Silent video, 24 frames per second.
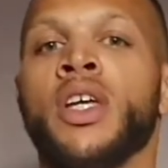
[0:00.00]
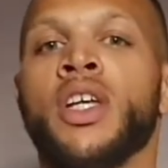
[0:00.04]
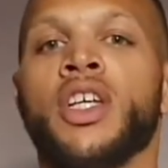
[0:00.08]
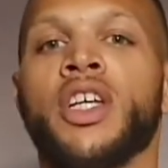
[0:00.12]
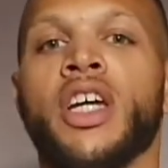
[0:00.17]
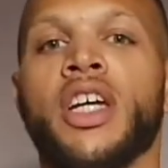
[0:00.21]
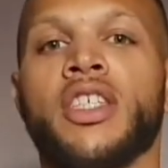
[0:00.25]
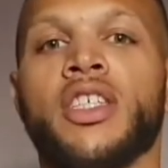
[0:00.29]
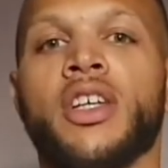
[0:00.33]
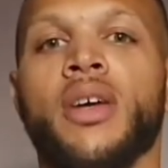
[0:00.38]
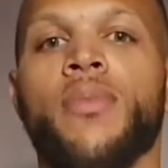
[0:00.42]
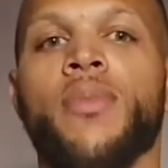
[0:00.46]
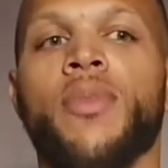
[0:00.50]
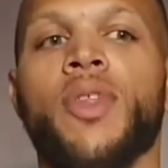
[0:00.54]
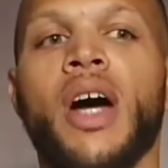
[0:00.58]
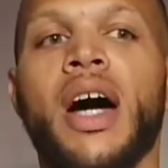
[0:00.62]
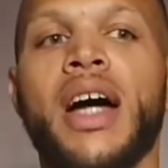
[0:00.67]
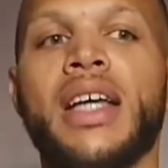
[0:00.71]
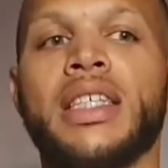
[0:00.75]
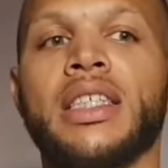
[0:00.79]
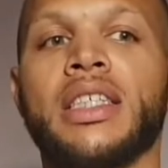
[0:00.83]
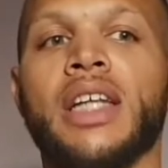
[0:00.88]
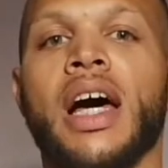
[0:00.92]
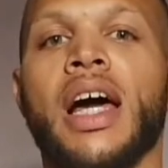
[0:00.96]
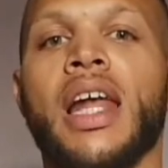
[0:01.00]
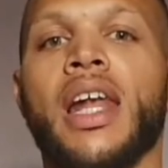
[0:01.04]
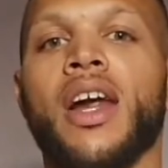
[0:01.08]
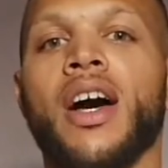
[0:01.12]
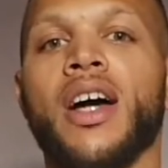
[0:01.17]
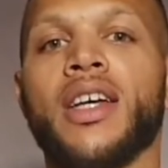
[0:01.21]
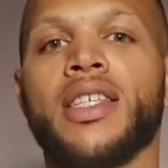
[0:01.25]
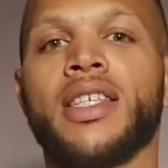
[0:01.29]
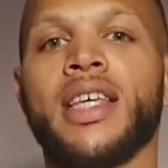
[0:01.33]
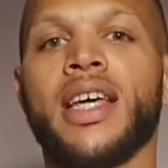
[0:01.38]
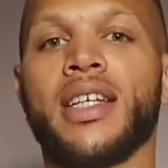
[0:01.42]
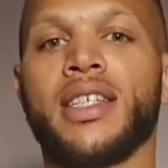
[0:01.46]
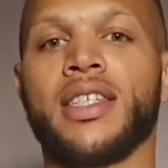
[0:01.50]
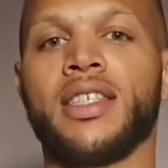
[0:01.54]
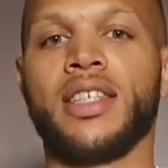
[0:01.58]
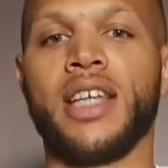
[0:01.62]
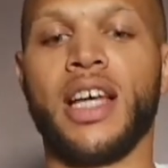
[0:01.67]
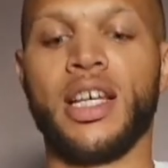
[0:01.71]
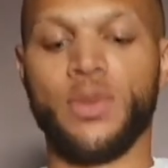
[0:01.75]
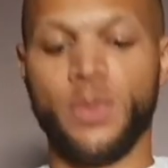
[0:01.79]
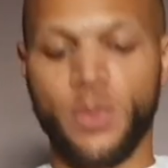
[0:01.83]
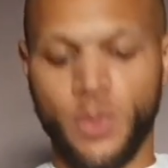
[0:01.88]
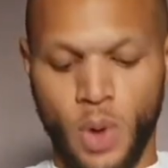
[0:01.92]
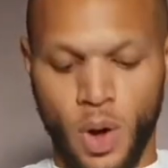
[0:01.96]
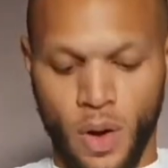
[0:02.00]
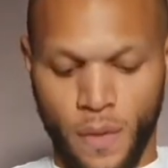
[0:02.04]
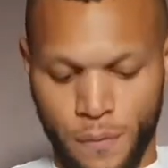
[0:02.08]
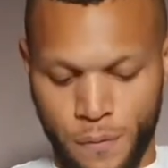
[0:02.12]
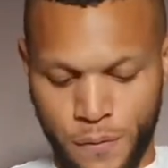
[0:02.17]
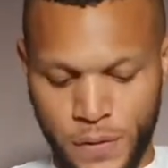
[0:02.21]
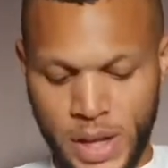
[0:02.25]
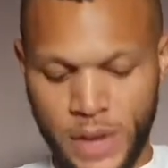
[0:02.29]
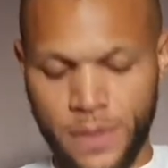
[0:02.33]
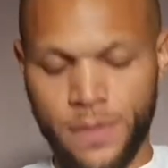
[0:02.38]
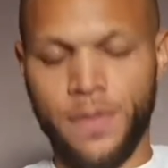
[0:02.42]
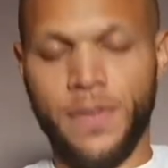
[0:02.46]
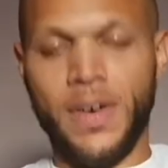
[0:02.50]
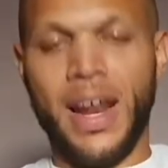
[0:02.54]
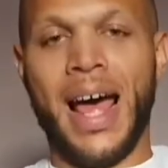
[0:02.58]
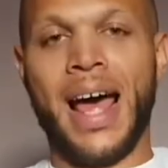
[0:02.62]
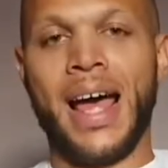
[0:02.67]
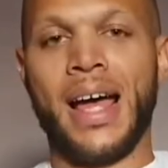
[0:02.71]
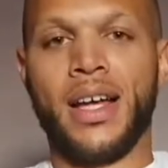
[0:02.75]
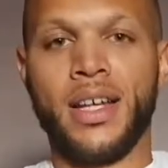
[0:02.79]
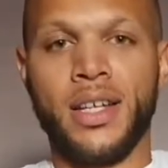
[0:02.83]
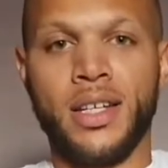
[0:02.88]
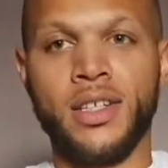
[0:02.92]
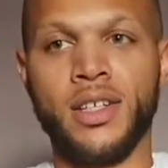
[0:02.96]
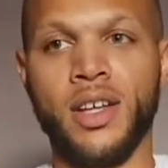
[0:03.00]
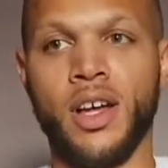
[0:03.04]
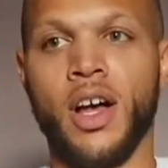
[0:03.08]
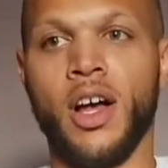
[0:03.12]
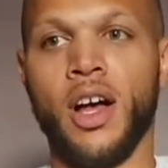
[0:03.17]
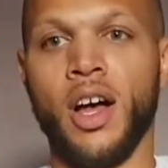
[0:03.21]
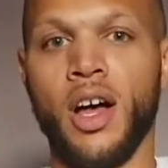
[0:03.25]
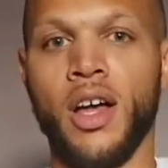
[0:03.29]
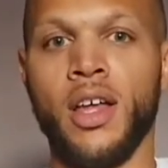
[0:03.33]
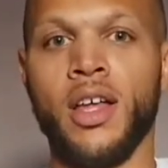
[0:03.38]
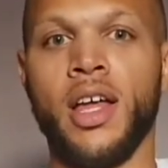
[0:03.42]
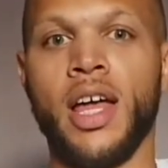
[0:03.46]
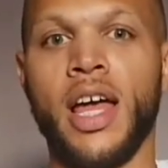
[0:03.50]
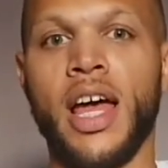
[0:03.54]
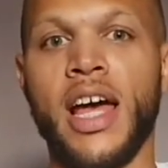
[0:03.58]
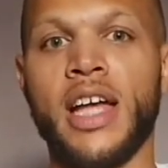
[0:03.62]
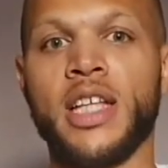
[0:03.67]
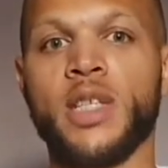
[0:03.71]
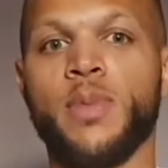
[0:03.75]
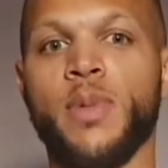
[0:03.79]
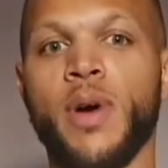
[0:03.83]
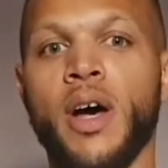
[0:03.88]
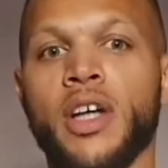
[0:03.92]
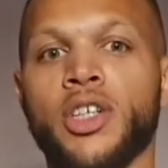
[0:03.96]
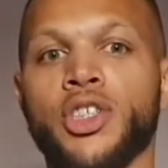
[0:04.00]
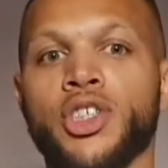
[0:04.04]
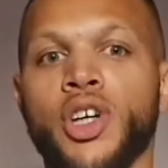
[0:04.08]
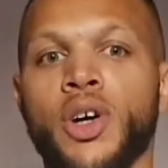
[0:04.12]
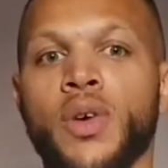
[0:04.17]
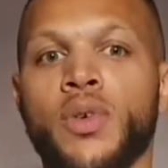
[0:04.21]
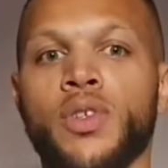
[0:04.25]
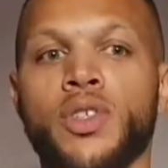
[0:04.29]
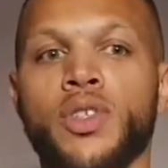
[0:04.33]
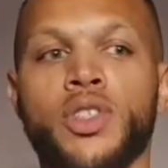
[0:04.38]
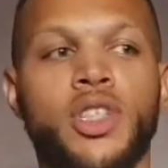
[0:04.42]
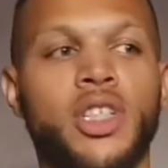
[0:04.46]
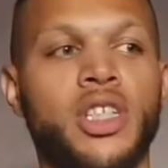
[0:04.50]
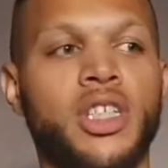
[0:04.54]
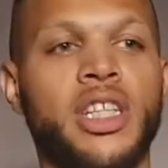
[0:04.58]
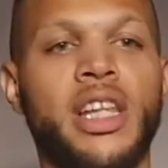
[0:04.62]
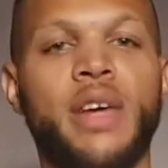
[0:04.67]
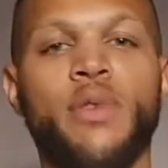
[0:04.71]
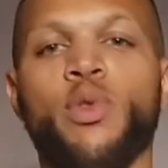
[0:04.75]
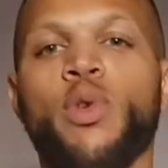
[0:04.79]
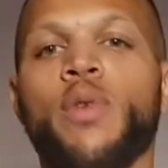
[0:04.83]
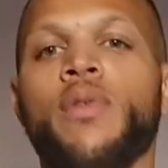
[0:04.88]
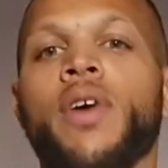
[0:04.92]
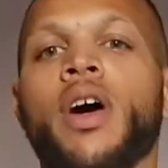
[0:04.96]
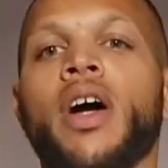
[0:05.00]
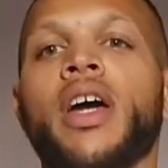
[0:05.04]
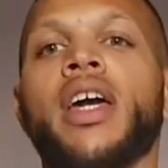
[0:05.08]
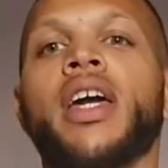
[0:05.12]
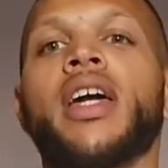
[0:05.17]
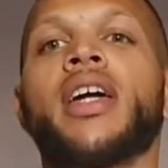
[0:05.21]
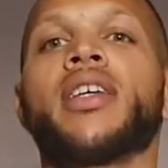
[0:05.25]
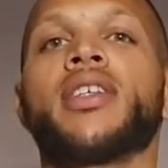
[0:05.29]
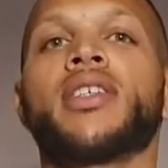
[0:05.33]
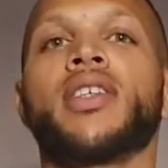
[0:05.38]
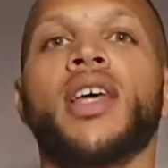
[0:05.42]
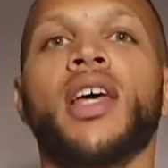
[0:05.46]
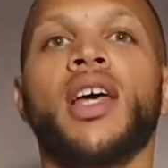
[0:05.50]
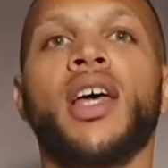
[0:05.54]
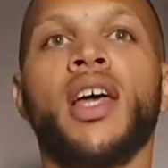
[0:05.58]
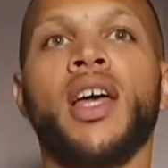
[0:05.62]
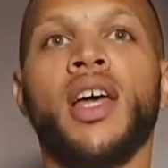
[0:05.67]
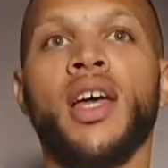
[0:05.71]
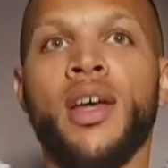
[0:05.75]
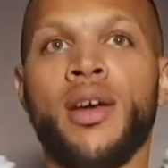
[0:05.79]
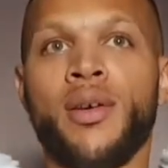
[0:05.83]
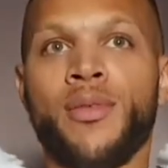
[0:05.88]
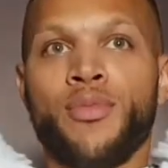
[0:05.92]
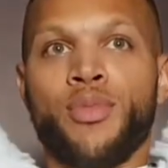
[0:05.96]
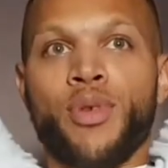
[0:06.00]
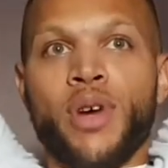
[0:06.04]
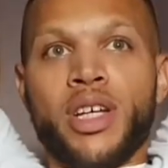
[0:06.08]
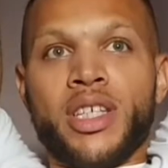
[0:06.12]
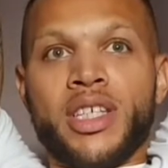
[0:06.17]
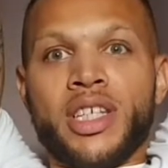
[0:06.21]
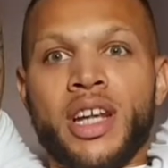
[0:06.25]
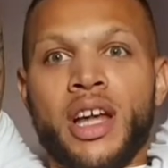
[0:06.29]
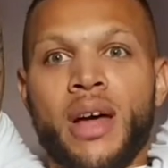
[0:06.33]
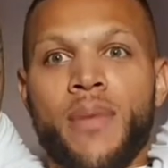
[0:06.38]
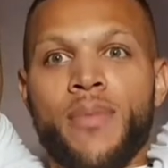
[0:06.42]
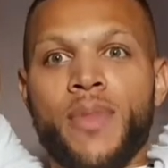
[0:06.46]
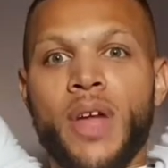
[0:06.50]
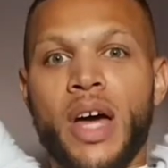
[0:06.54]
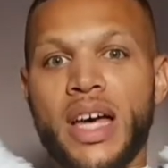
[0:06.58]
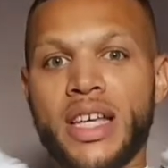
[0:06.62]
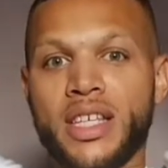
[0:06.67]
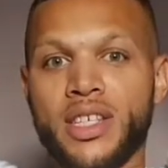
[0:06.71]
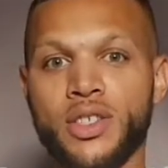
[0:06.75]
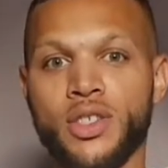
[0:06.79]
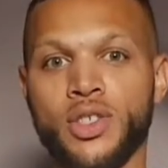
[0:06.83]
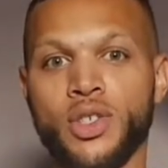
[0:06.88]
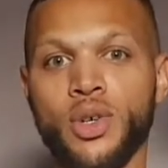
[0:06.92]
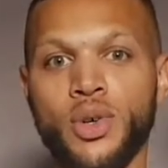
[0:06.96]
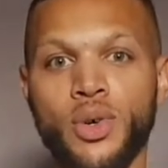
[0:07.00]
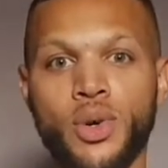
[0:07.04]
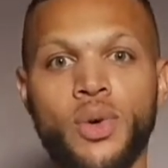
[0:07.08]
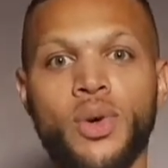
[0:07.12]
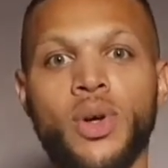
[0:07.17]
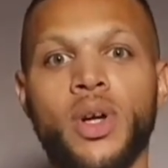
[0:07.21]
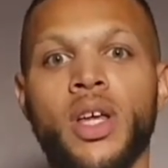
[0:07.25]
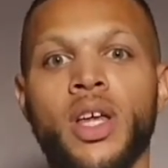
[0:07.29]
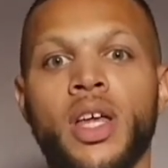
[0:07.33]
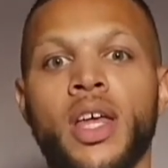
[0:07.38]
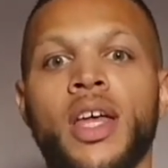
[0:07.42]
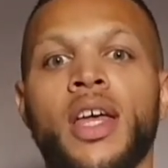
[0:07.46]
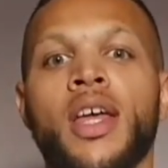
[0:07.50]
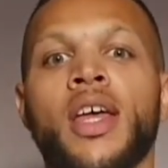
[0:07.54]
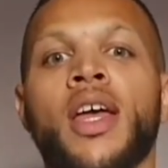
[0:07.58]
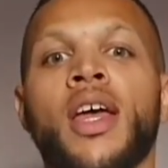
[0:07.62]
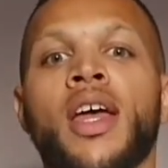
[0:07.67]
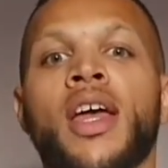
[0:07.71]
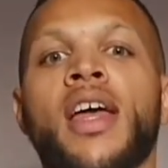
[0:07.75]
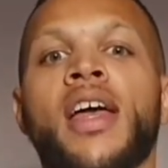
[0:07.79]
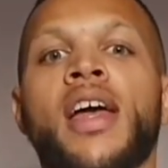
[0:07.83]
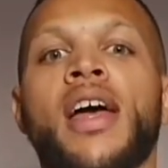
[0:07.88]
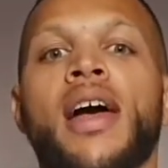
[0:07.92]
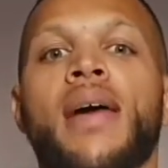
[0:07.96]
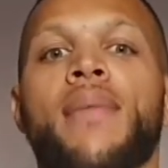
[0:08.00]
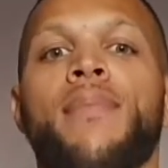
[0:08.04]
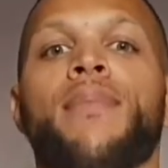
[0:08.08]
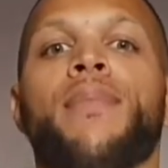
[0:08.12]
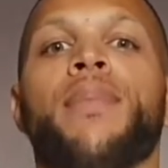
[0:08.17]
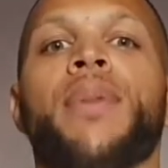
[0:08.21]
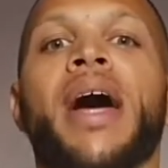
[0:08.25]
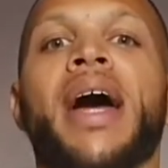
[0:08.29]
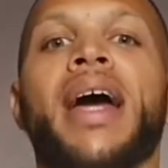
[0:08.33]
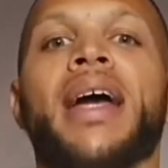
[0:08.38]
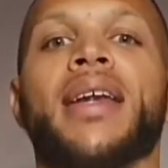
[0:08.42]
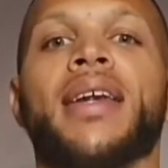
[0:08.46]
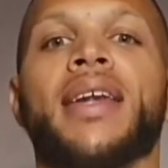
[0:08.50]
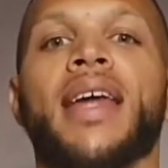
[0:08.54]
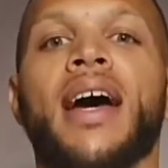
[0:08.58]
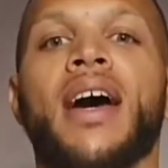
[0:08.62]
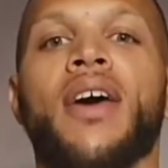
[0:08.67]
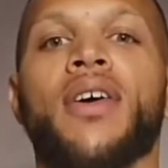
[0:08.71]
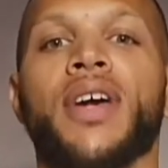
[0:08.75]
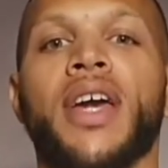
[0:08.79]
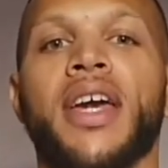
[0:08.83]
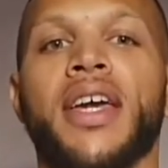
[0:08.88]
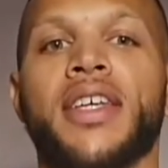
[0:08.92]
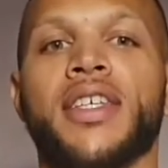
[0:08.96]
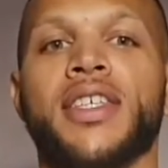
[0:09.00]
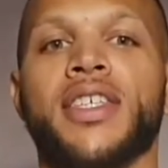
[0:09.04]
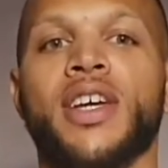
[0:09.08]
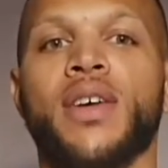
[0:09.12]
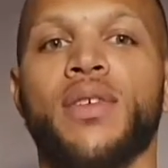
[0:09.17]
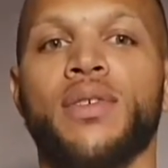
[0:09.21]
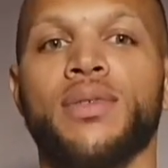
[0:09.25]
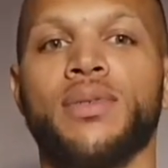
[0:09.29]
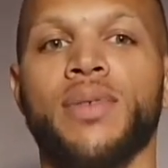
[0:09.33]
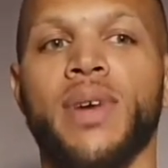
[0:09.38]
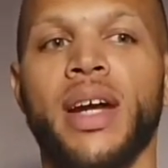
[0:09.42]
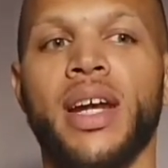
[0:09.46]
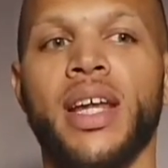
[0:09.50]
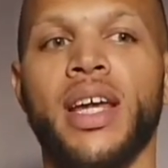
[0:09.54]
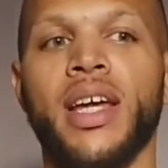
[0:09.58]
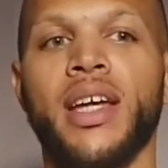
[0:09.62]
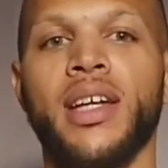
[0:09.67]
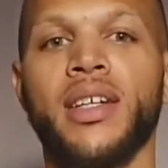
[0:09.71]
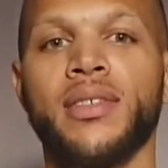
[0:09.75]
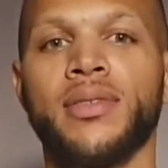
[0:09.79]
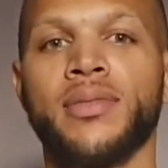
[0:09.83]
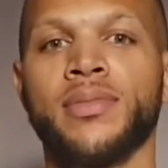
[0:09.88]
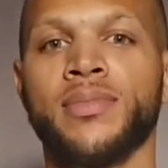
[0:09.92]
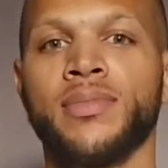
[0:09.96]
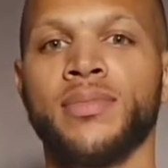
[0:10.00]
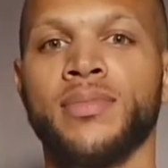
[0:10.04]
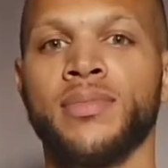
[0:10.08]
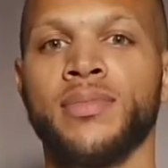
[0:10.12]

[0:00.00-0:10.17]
Chest up nice and high. Last exercise, we've got feet flat. Hands by our shoulders, just level with our ears. Pressing up nice and tall. And back down. Get yourselves ready.